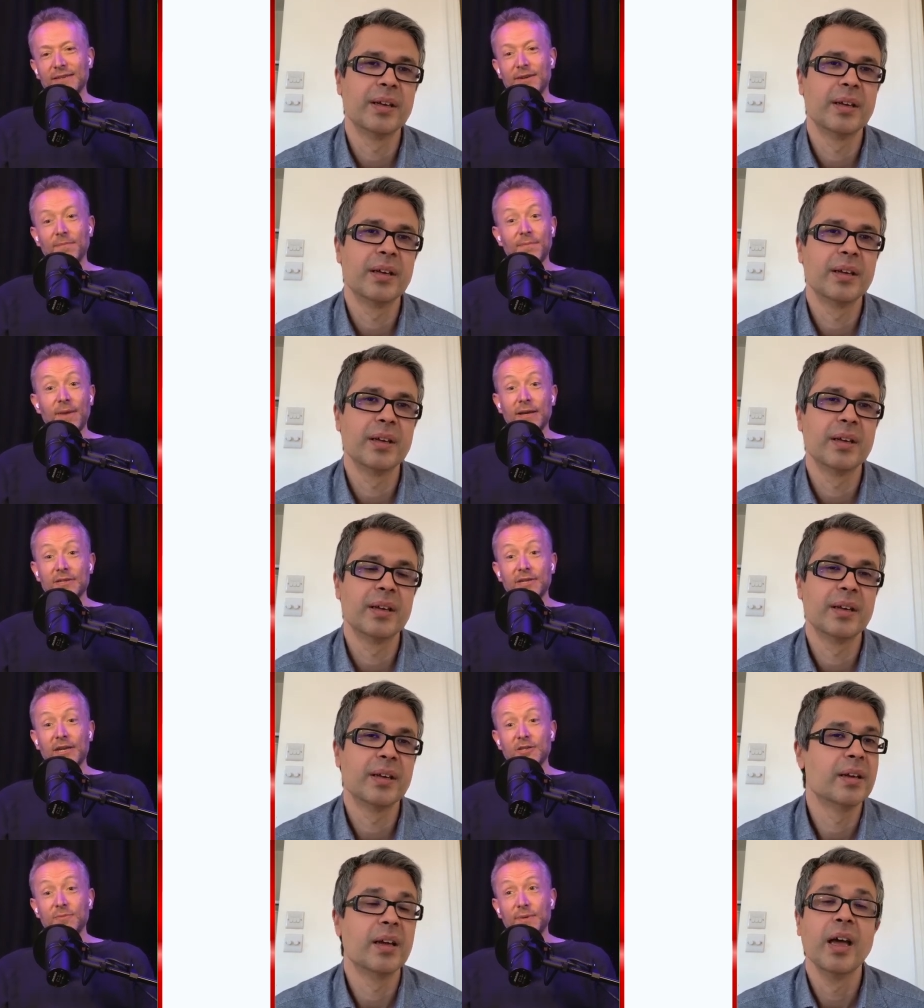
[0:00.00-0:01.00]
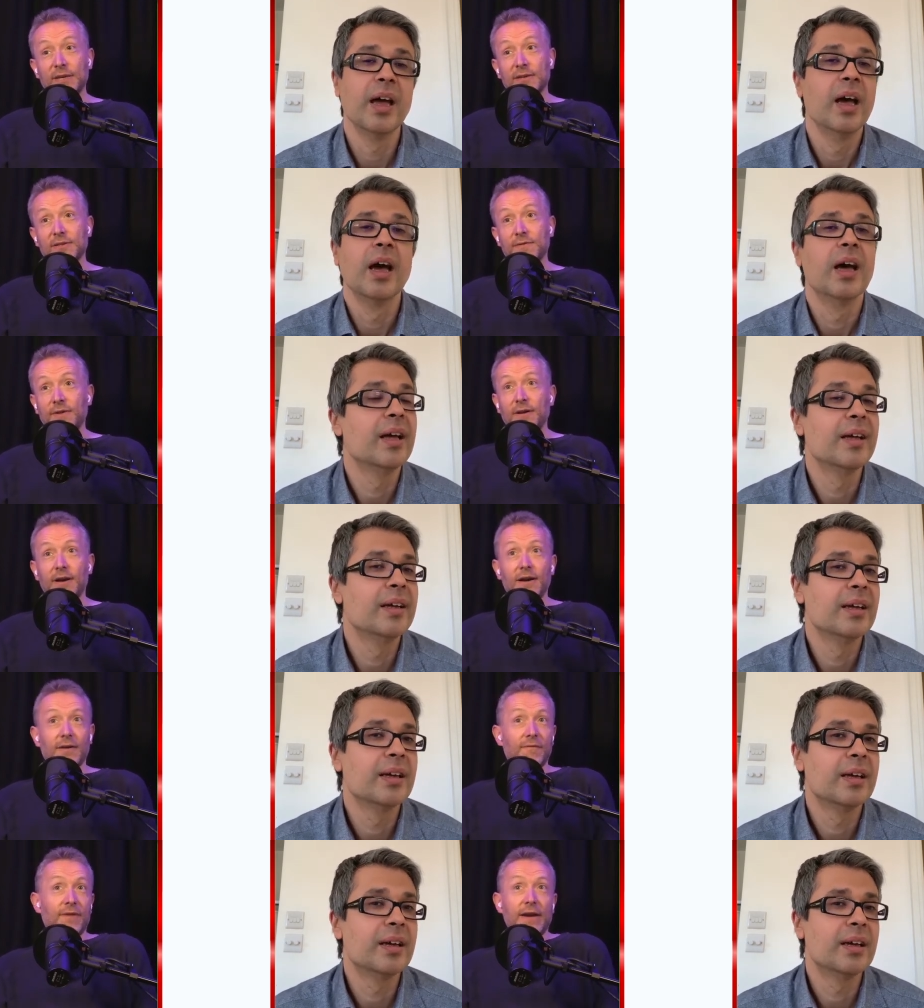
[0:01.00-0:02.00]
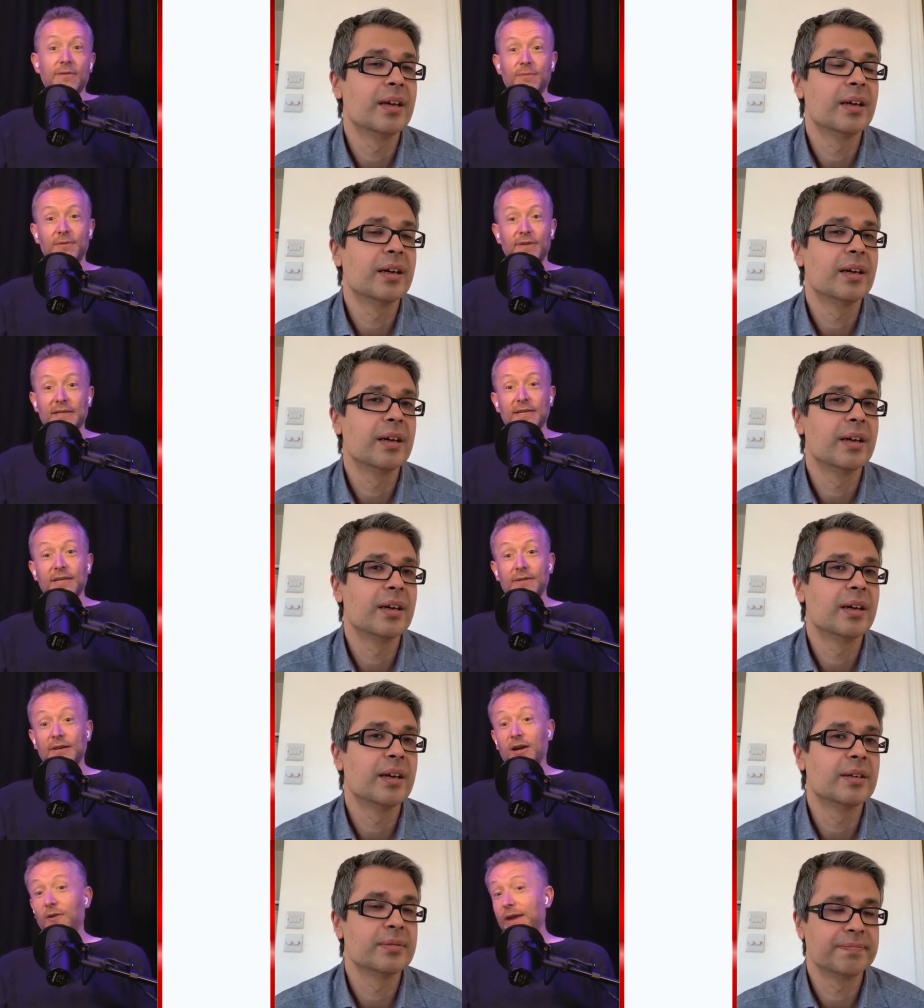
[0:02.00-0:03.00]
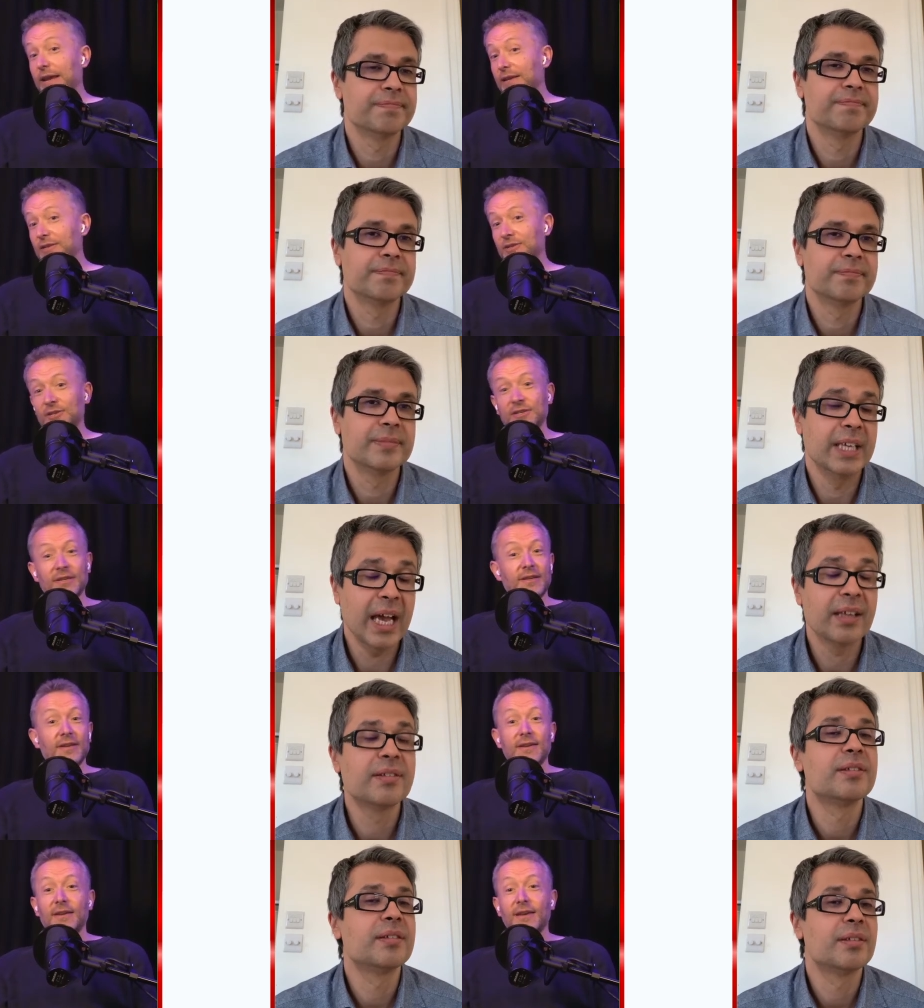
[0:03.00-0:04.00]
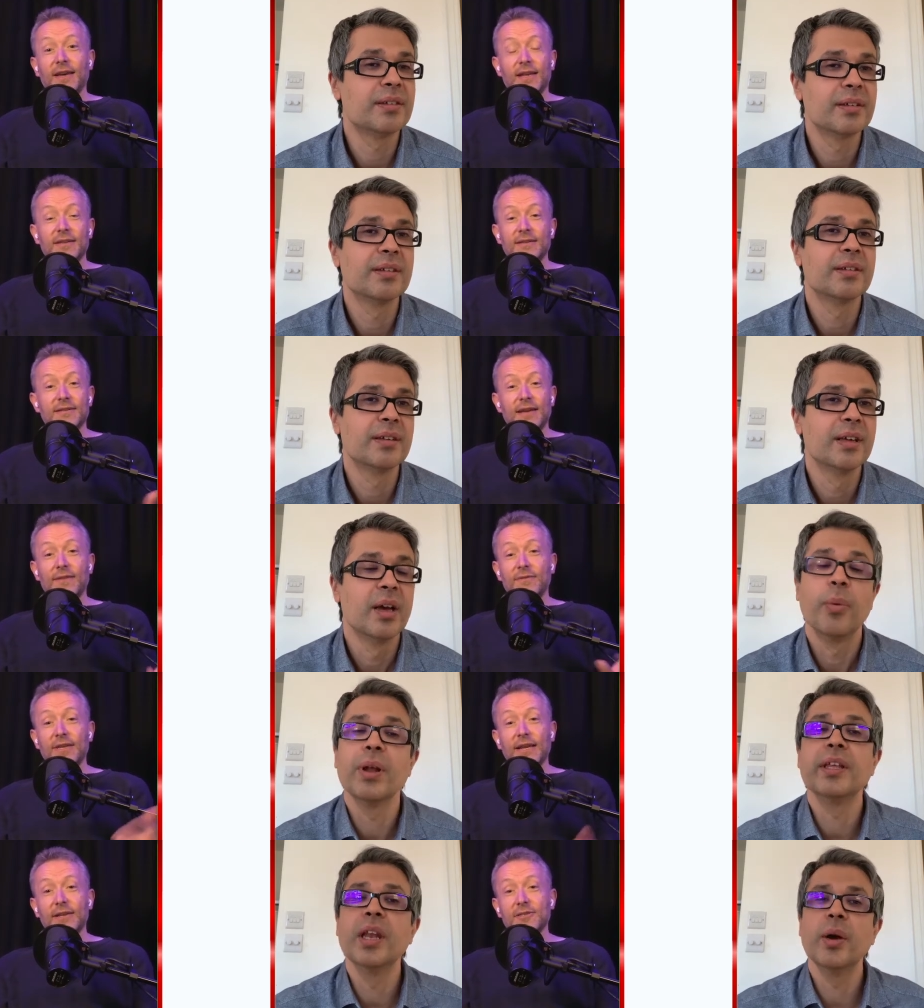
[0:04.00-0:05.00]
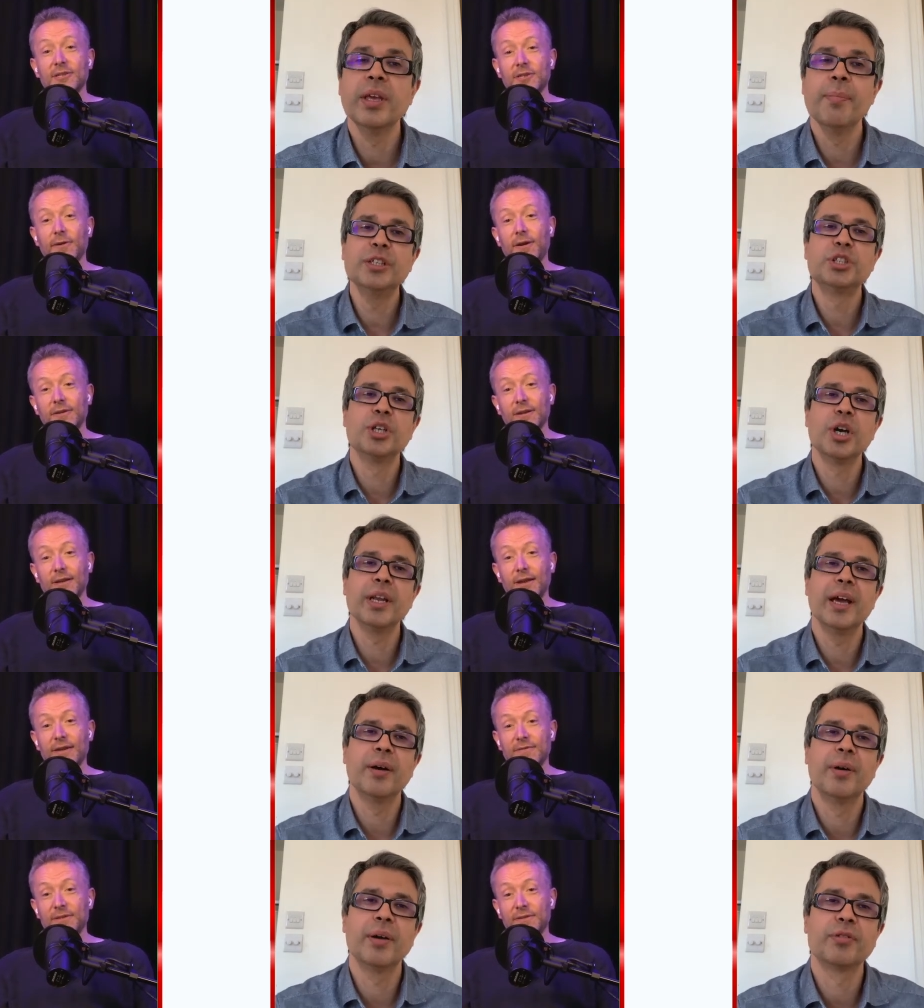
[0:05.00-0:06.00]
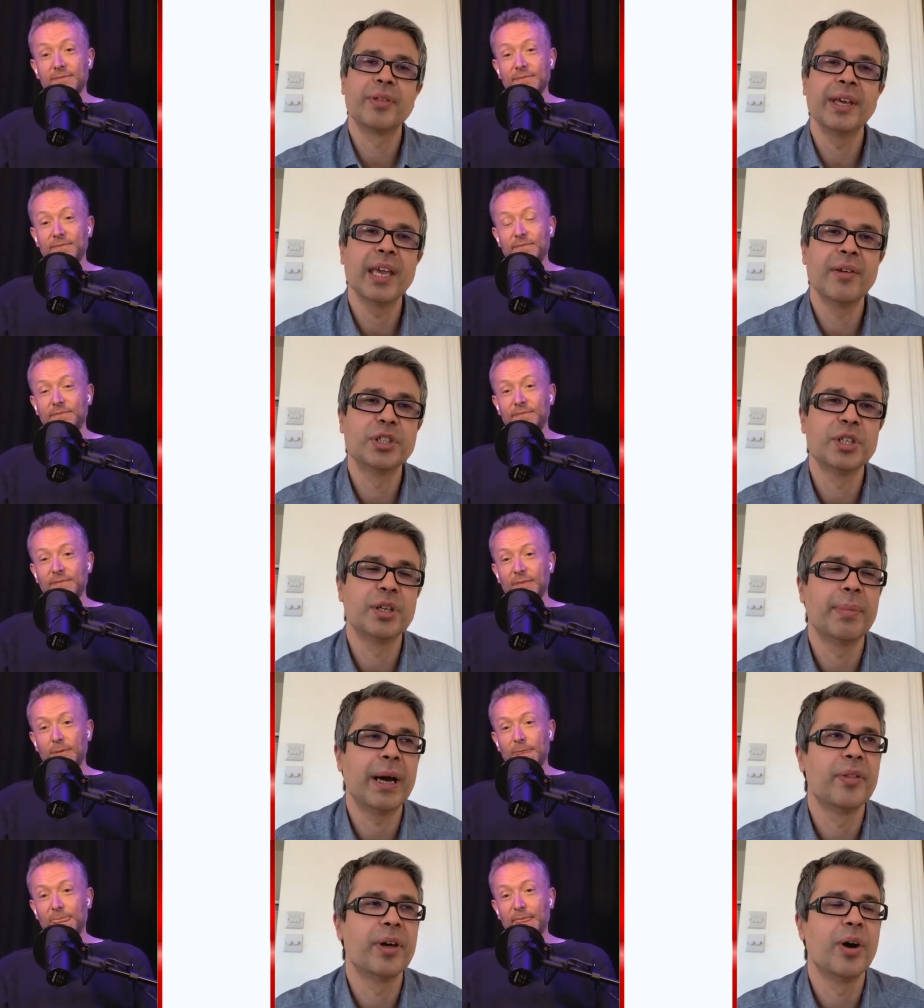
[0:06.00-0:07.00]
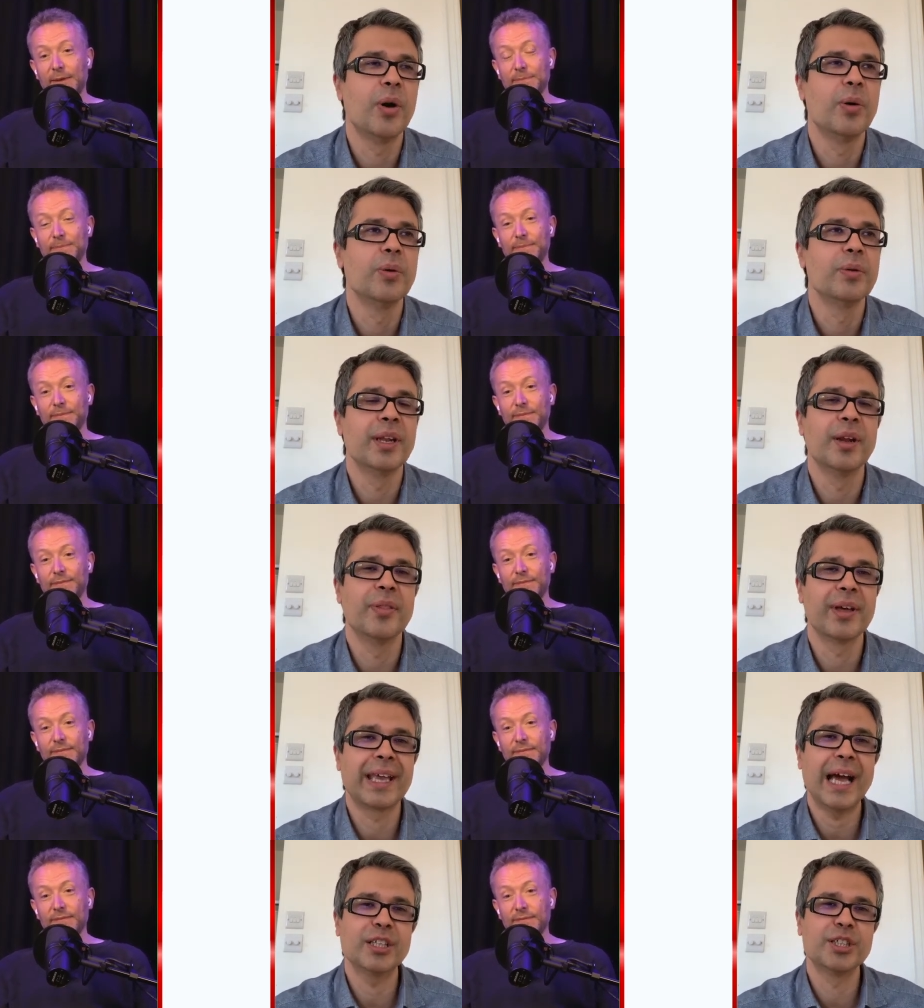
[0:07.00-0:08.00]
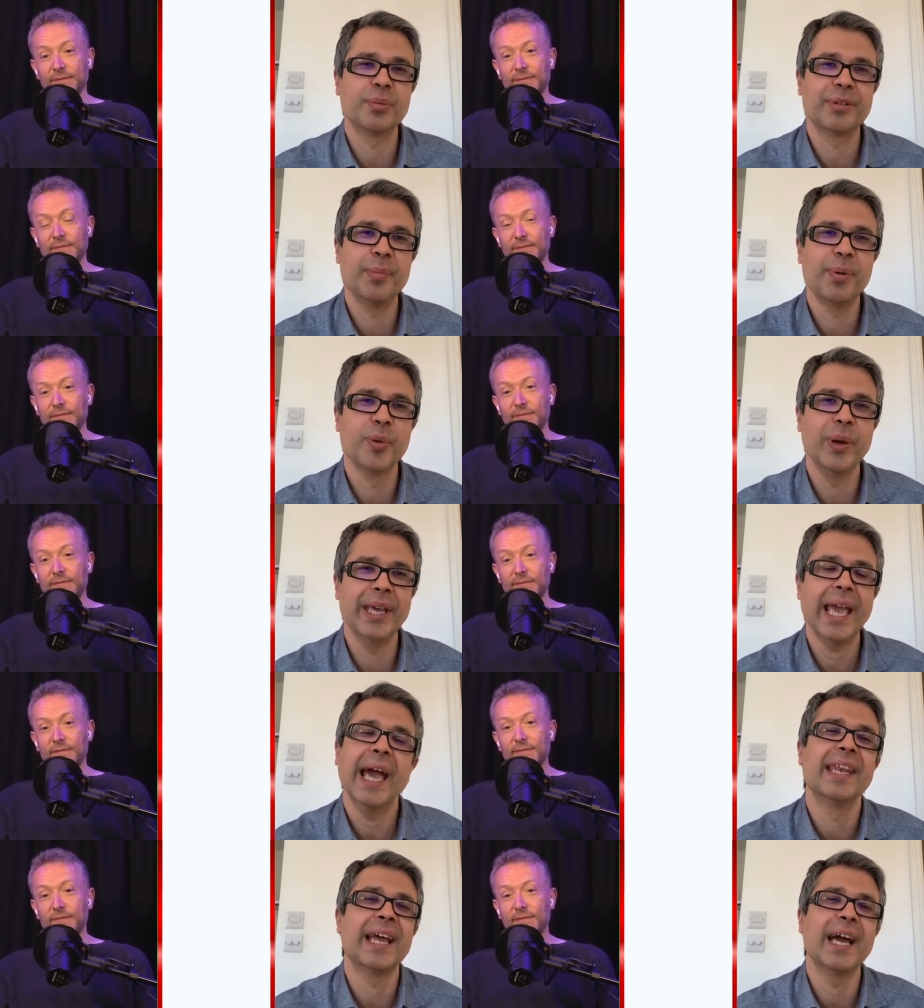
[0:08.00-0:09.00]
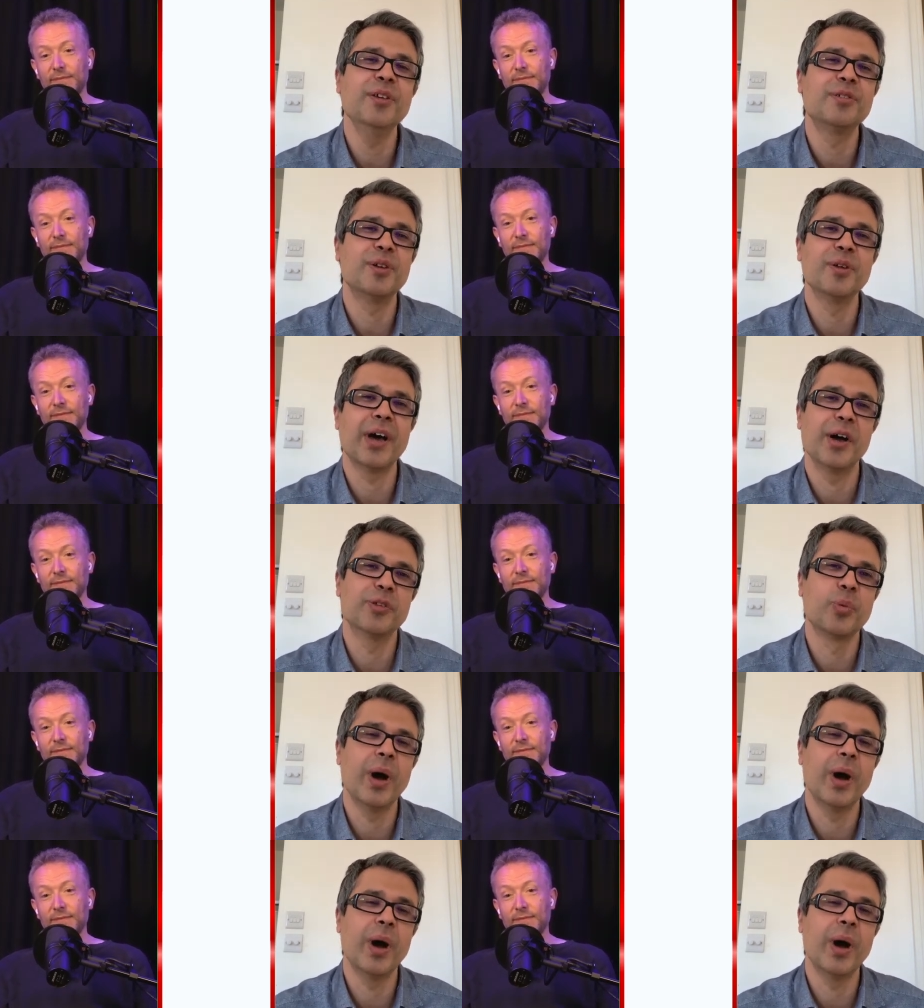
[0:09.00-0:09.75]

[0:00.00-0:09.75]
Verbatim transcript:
Speaker 1: you know, might change because of variable things, including our age. Yes. And
Speaker 2: everything well, else know, that's going on in life. You mentioned earlier, I was thinking, Richard, about the whole, you know, the catch-up sleep on the weekend. I used to do that as